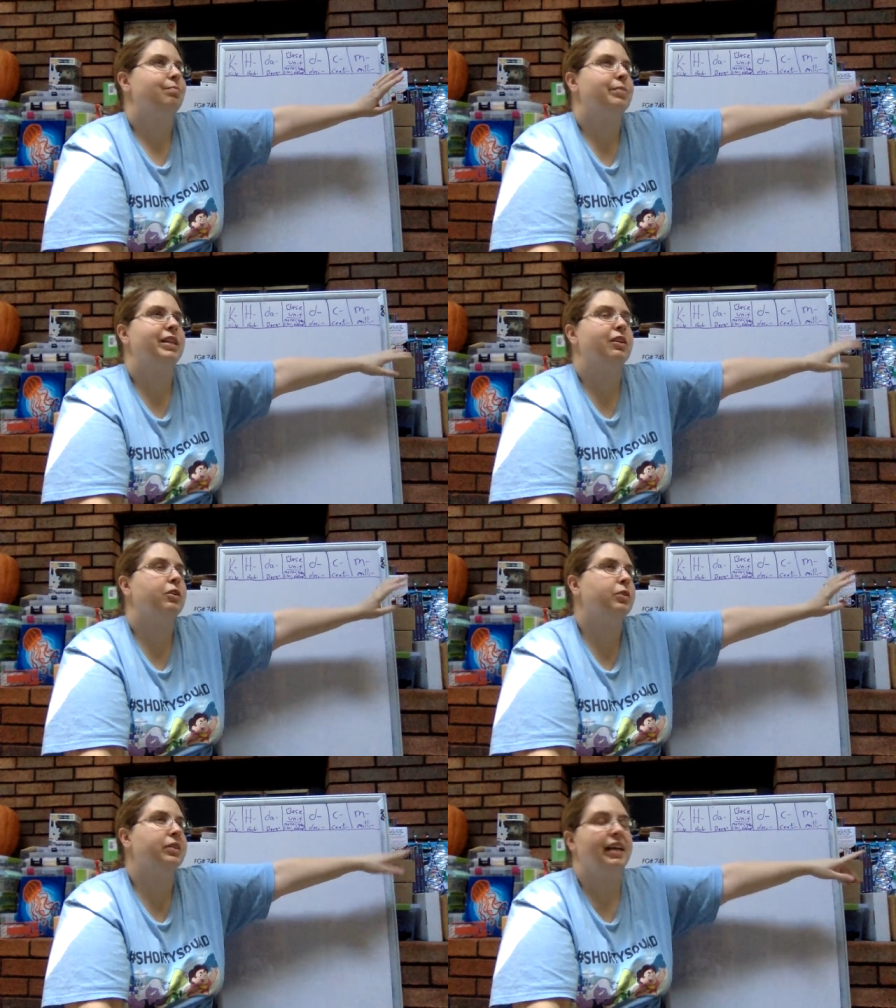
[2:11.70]

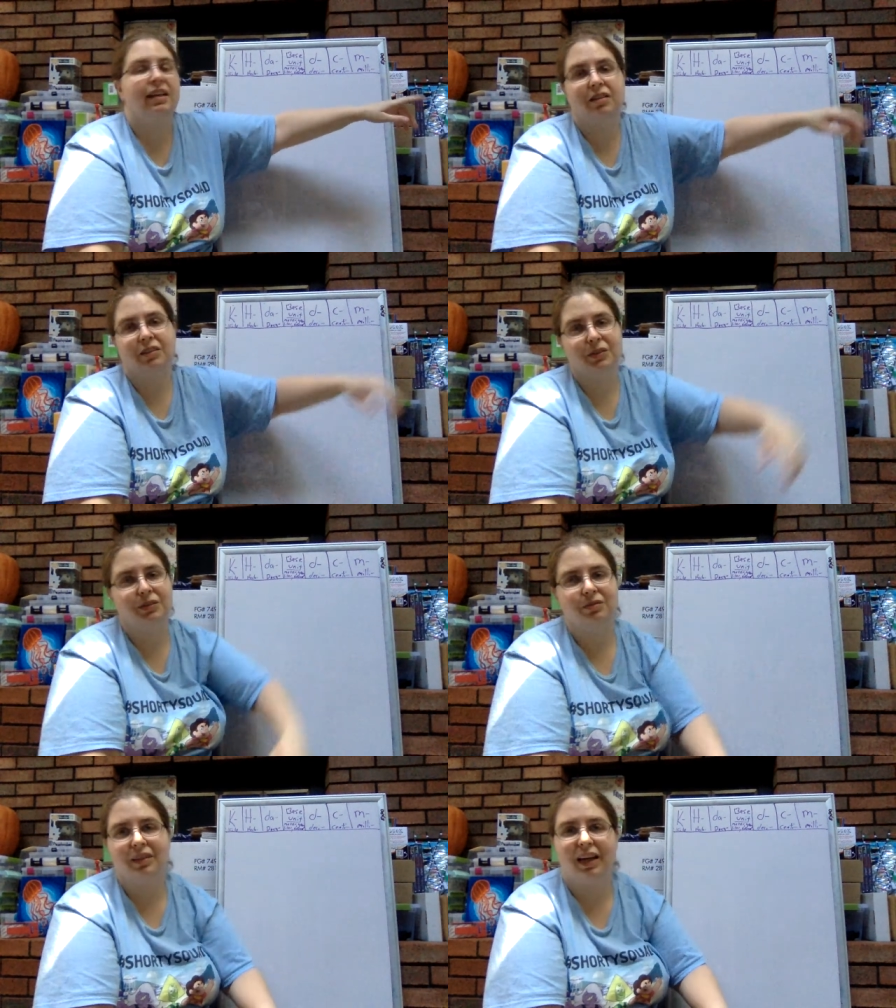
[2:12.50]
pico, nano
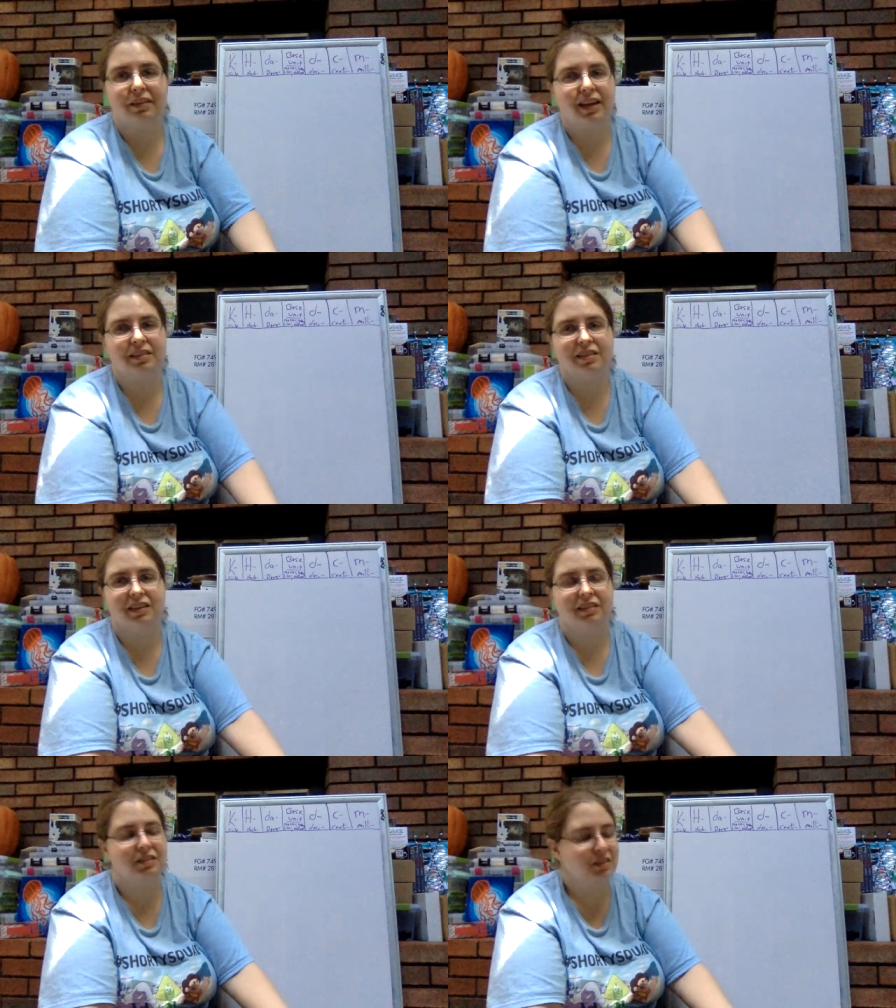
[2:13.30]
on that
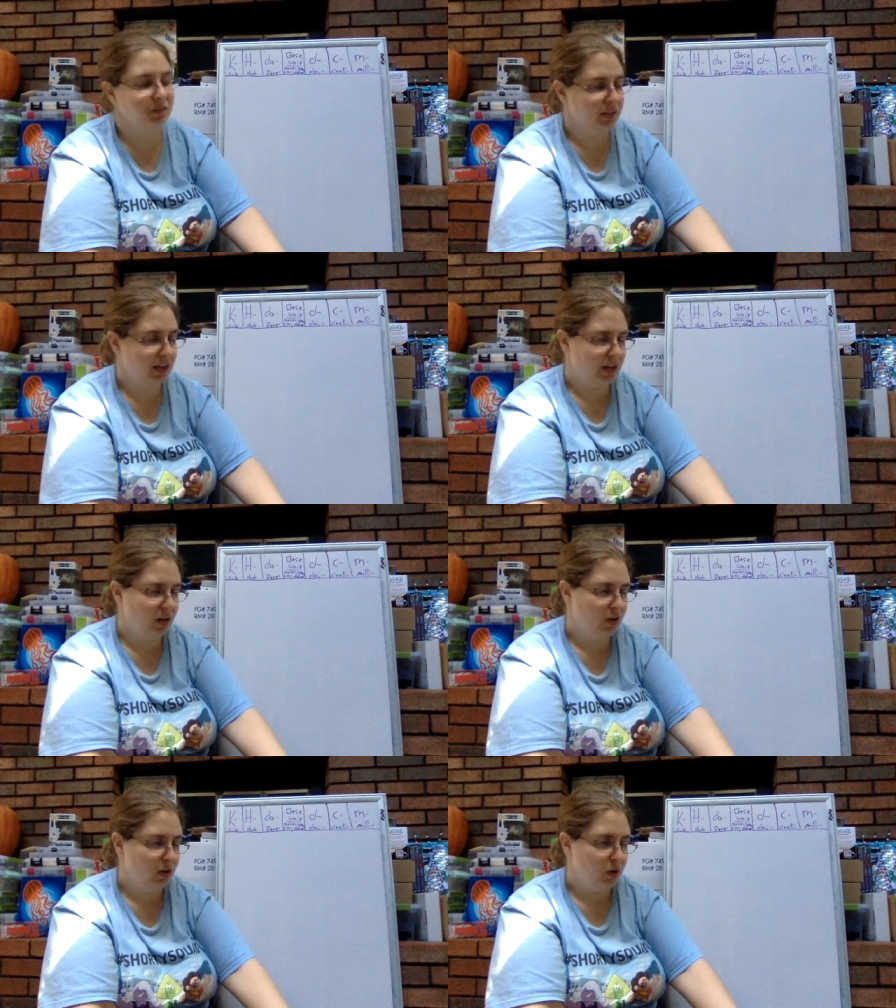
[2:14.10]
side. So
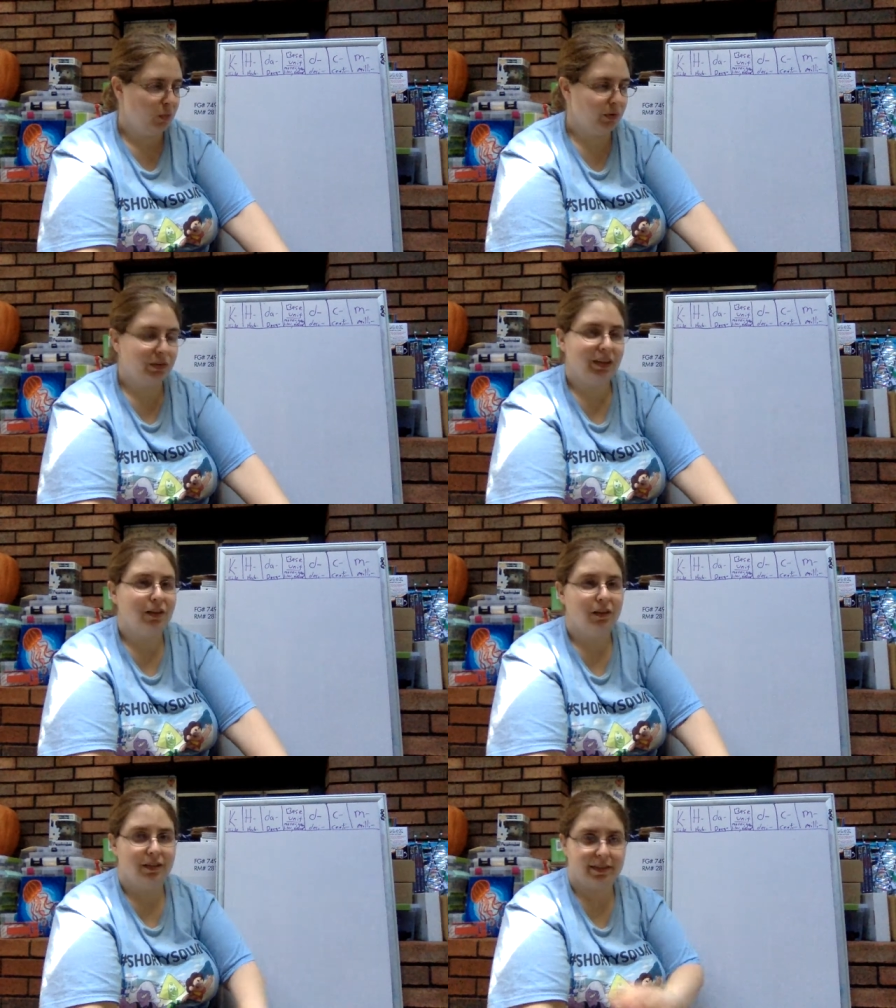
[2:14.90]
we're only
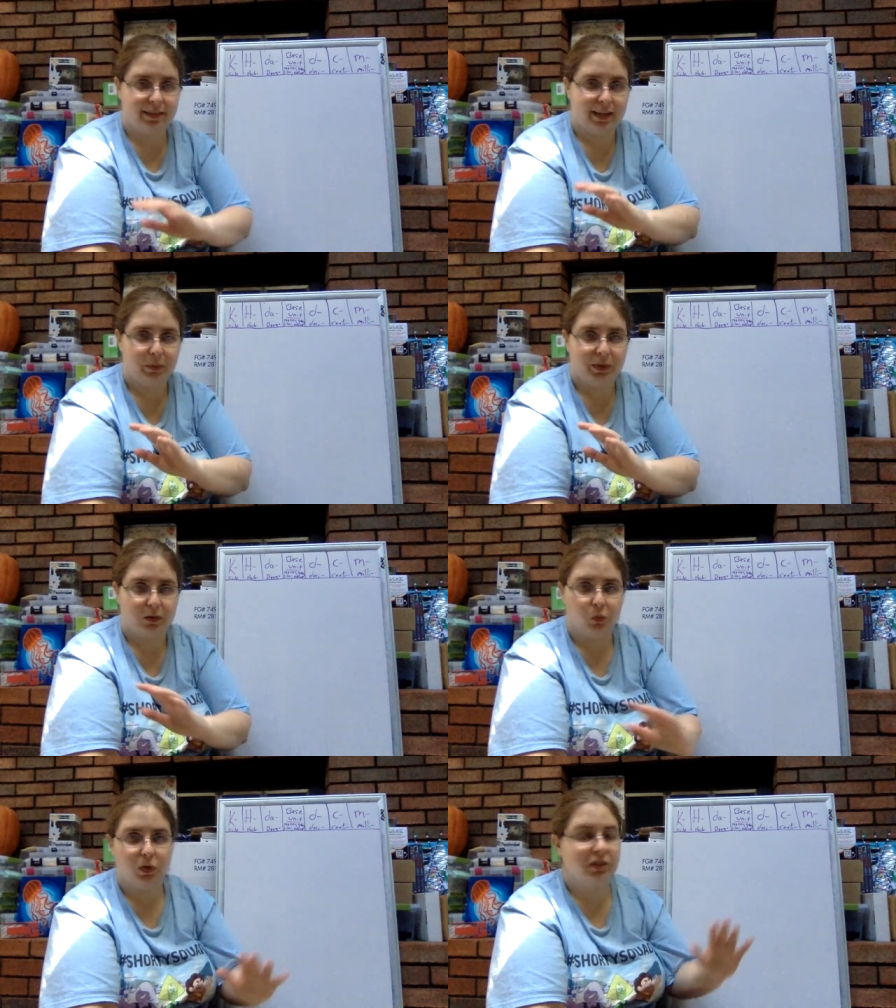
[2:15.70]
going to stay with
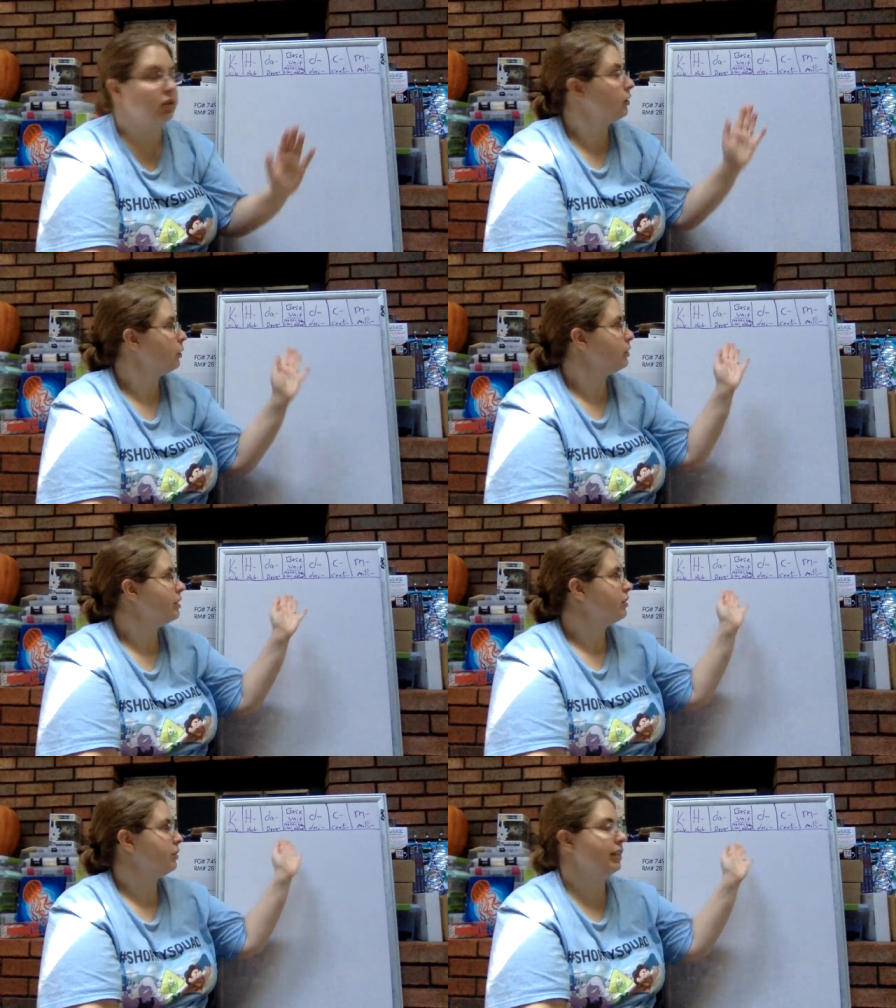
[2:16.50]
the ones
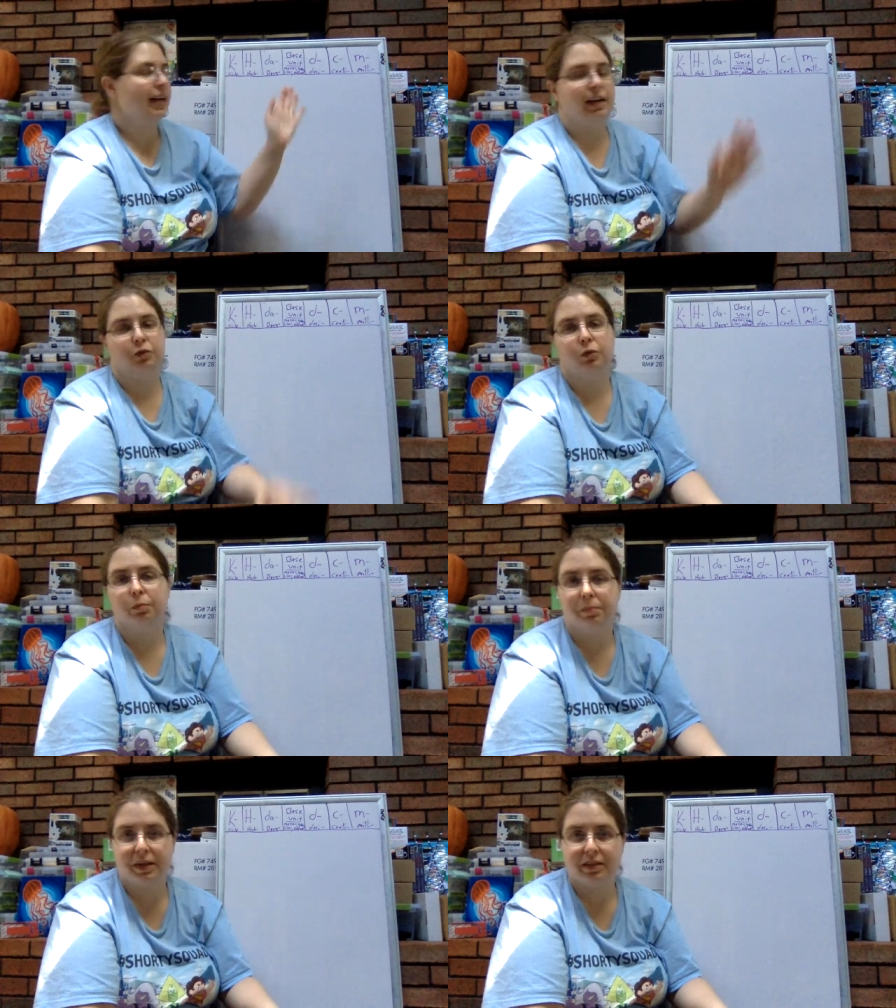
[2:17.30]
closest to the actual
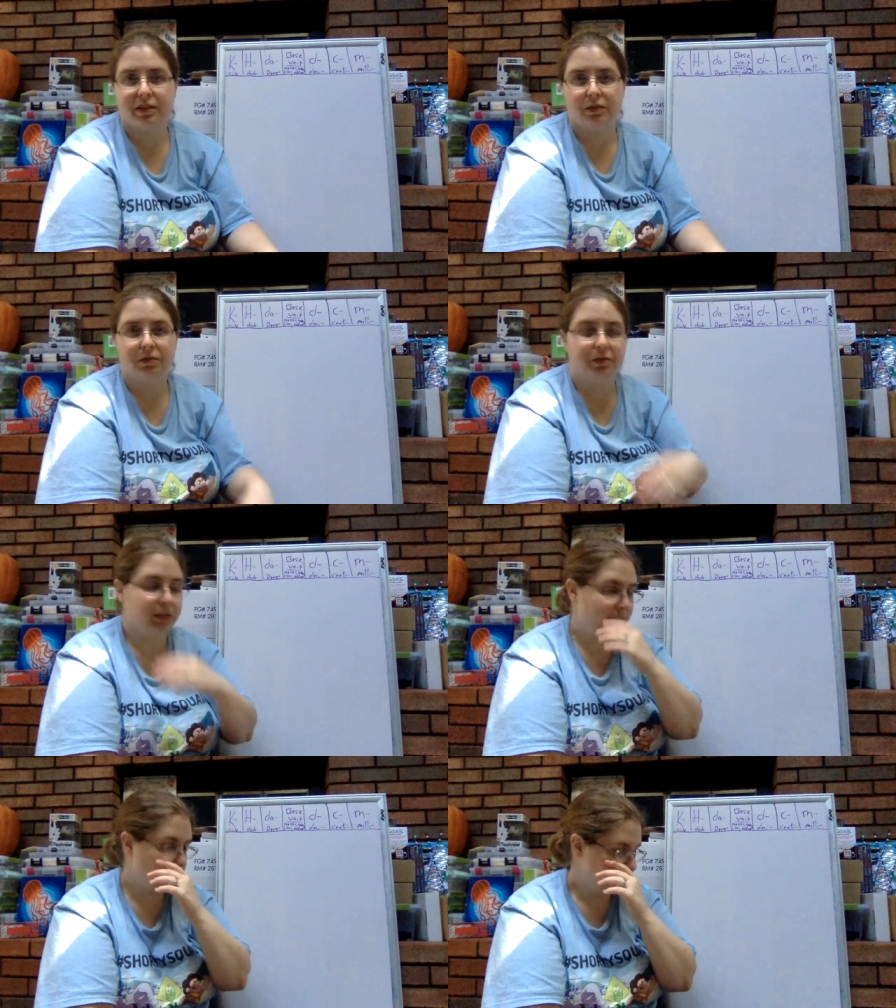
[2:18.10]
base unit for now.